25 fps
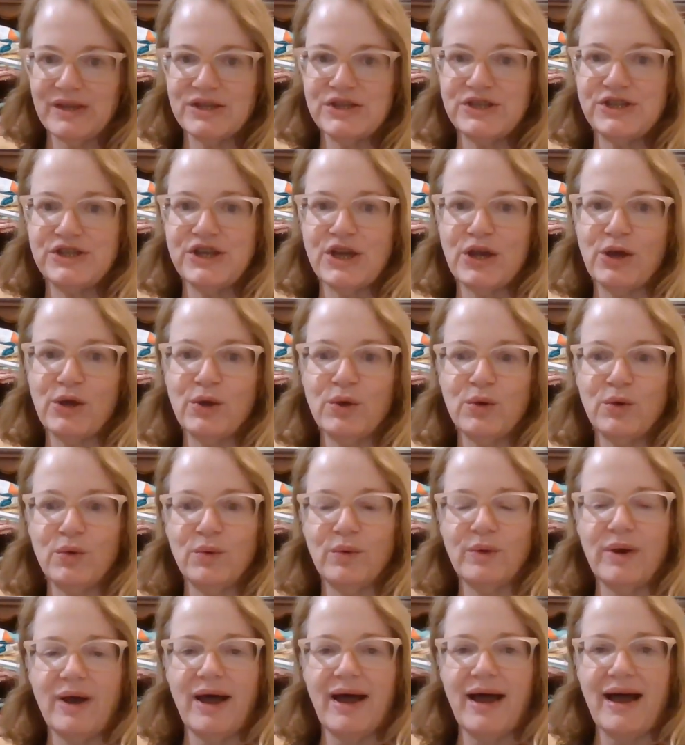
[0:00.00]

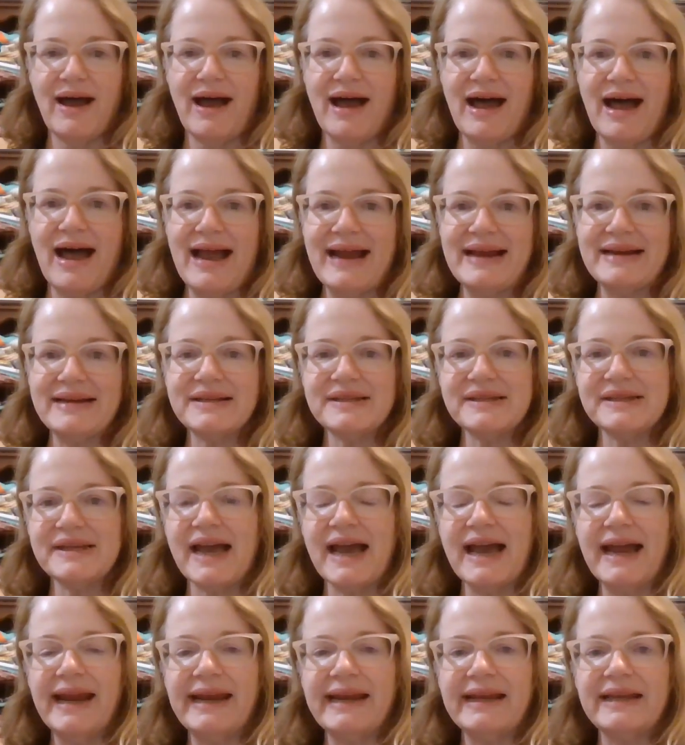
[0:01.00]
So I
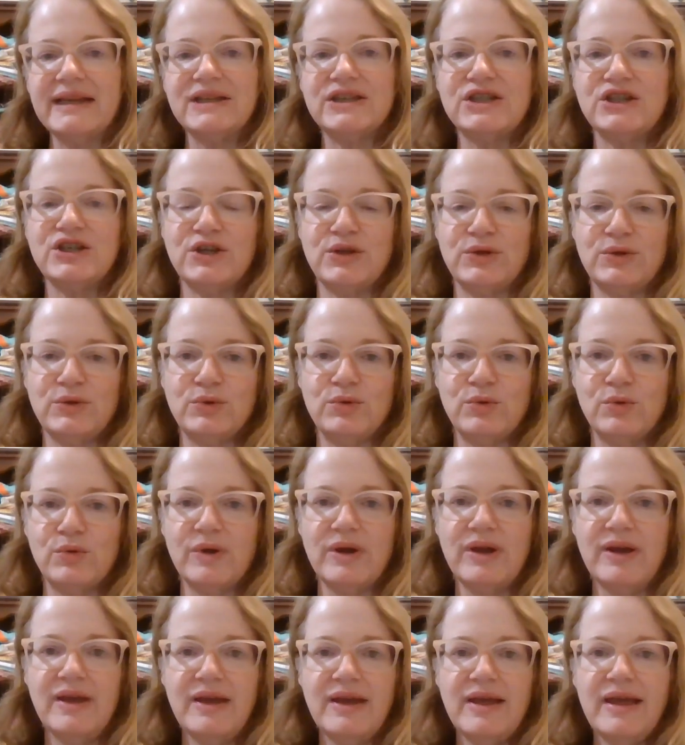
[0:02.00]
decided
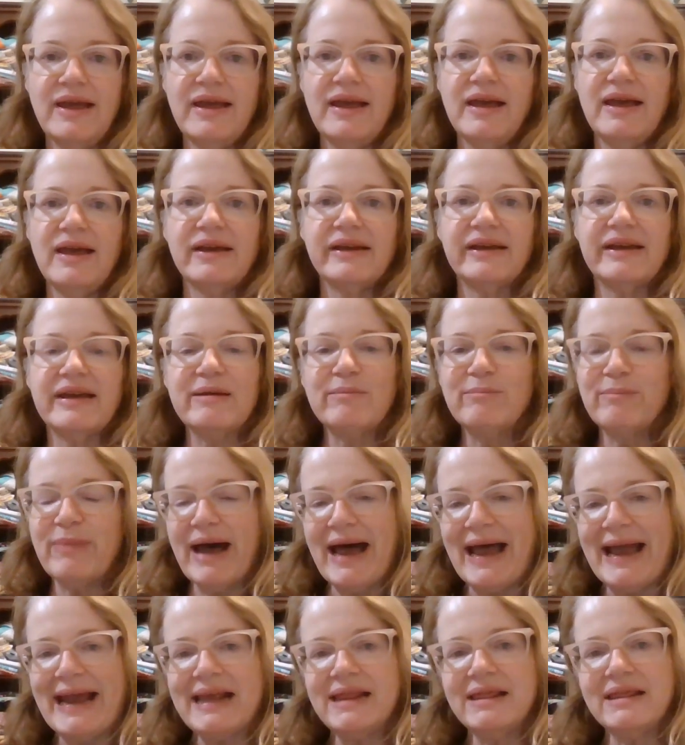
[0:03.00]
to
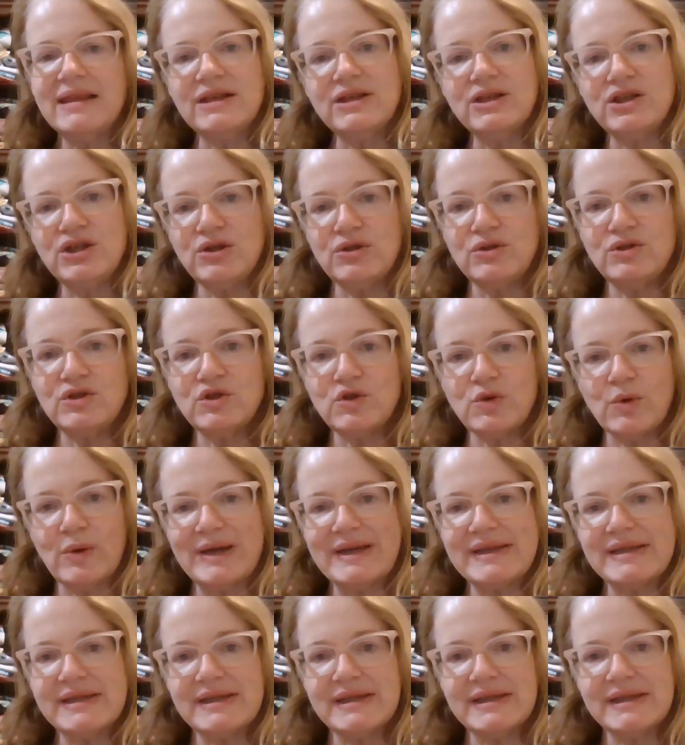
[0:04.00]
combine the two
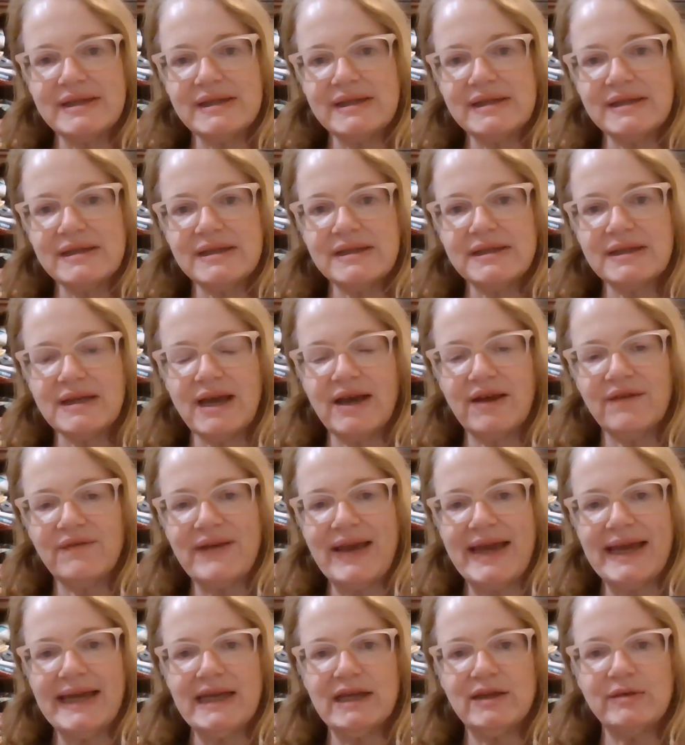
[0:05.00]
choices of
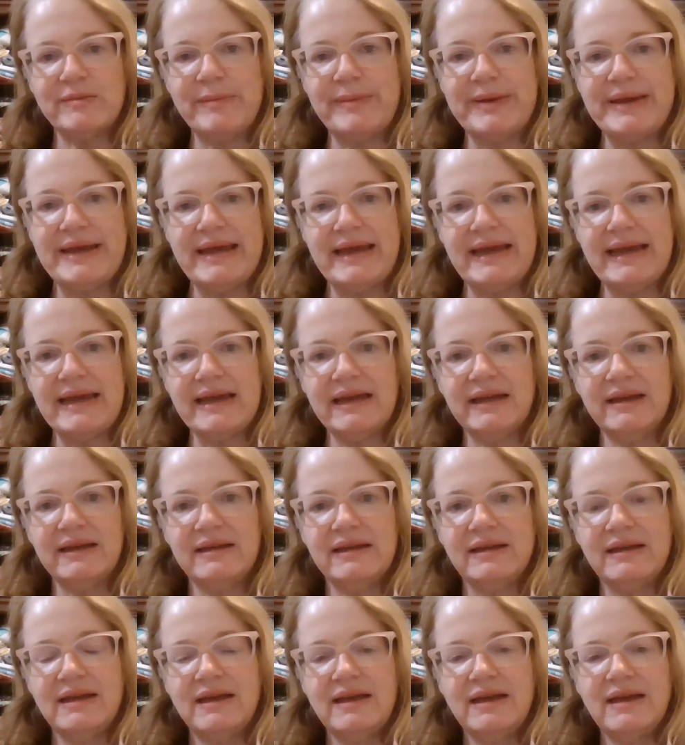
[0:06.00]
A and B,
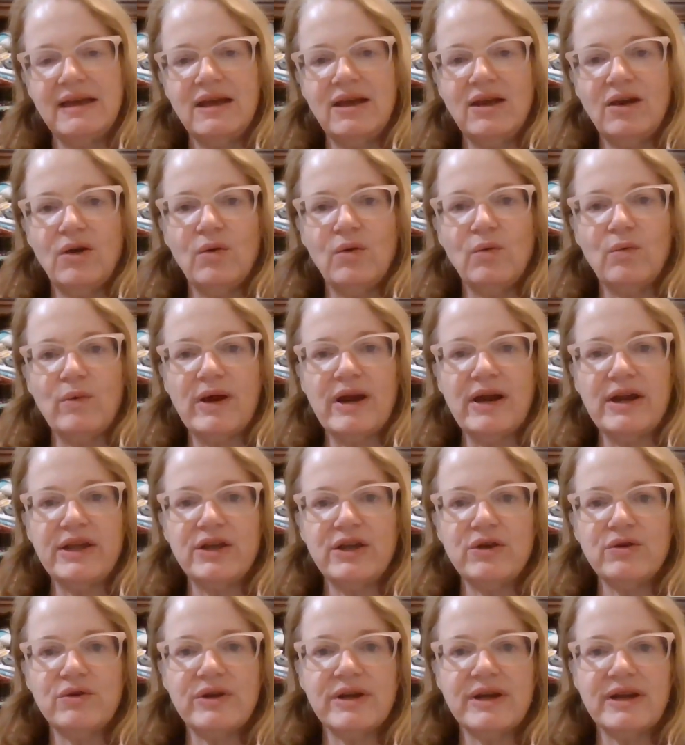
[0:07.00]
where
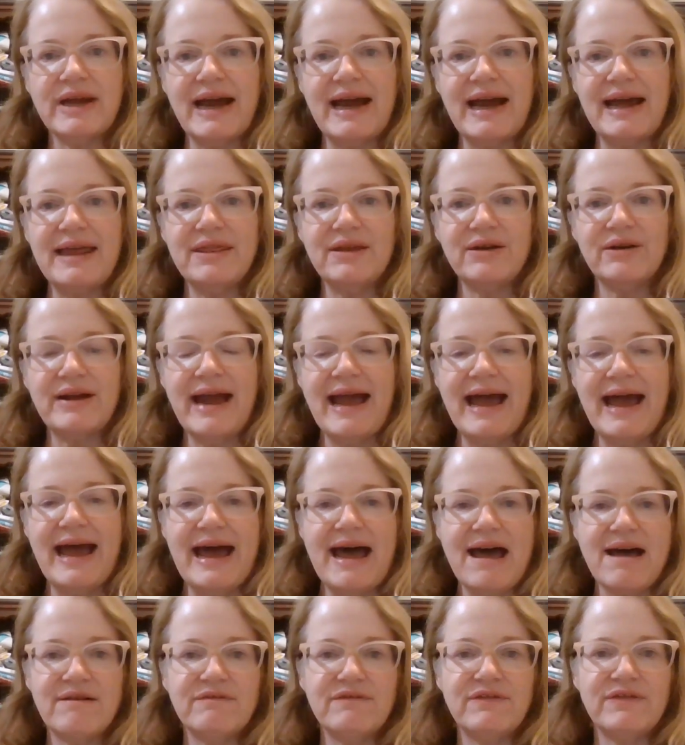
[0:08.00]
you could either
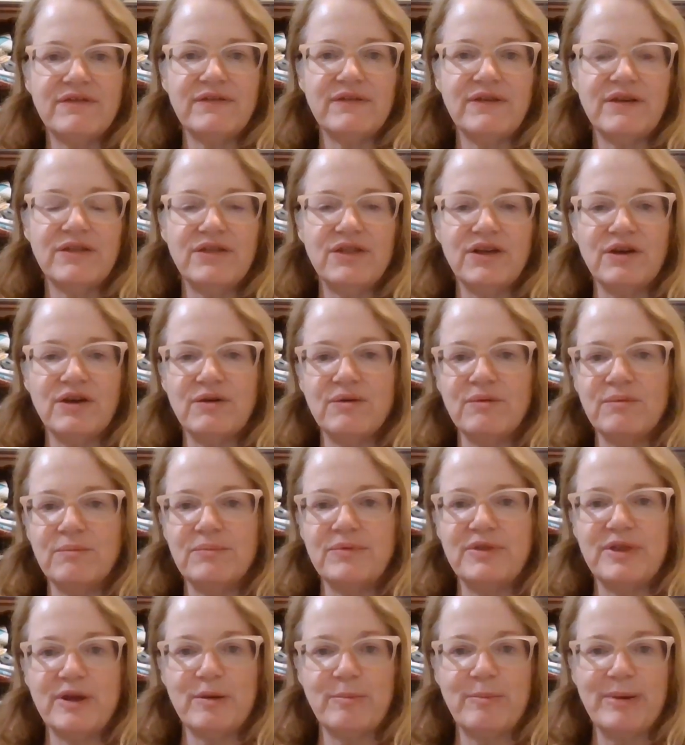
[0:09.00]
have
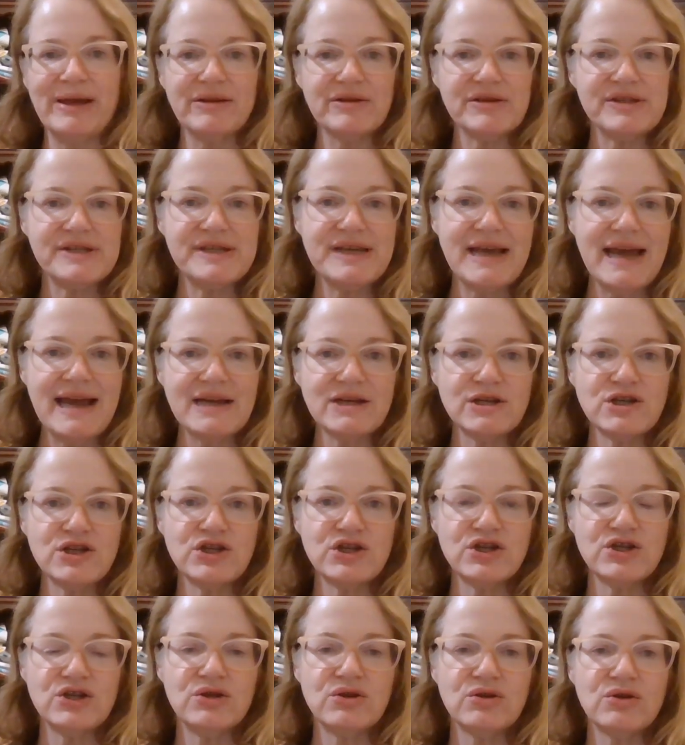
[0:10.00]
the belt
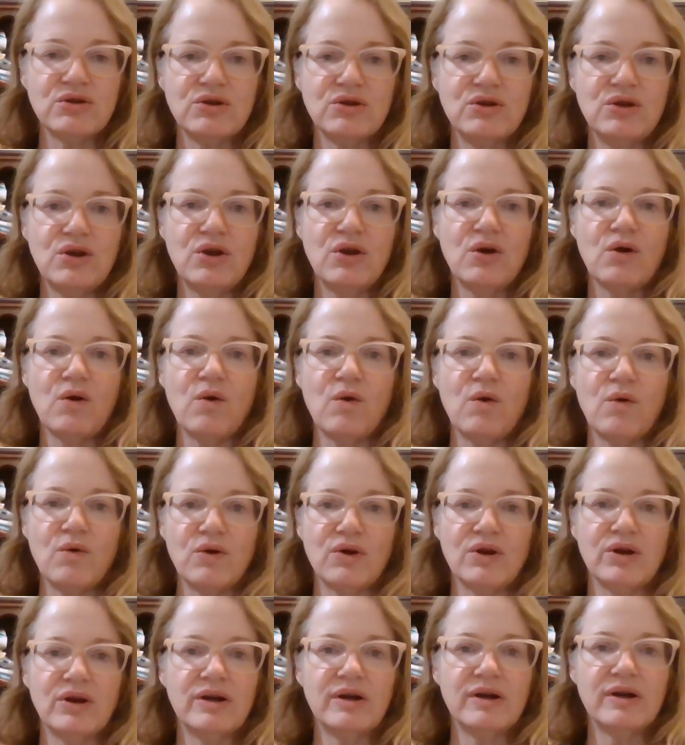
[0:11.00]
sash
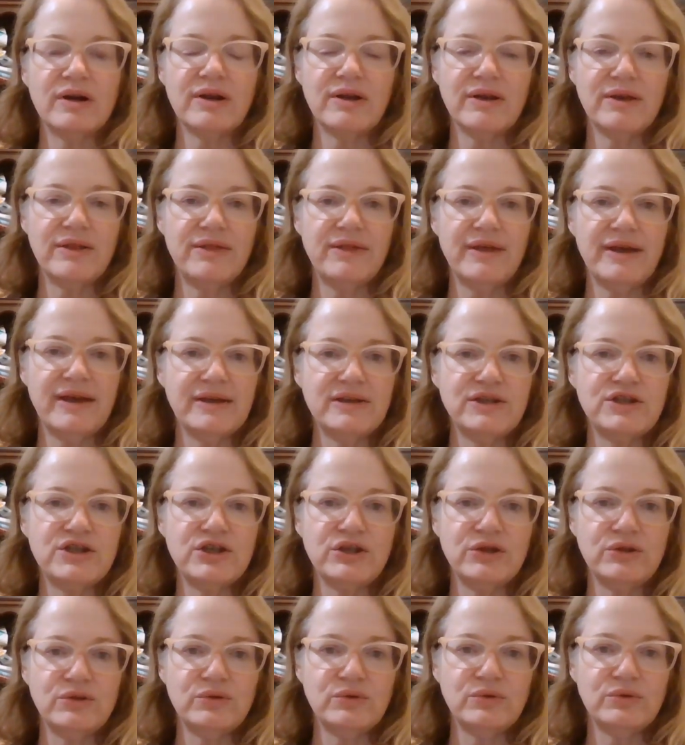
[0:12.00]
or the
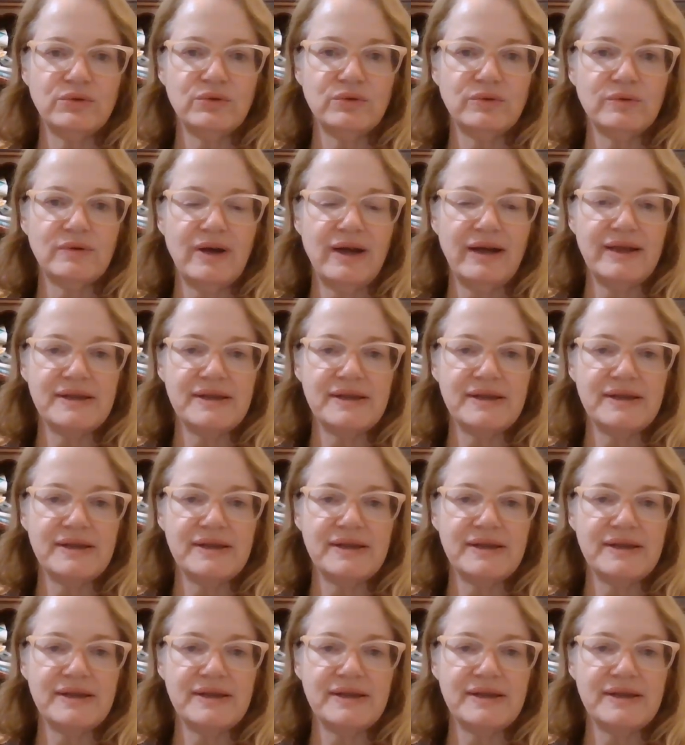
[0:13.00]
two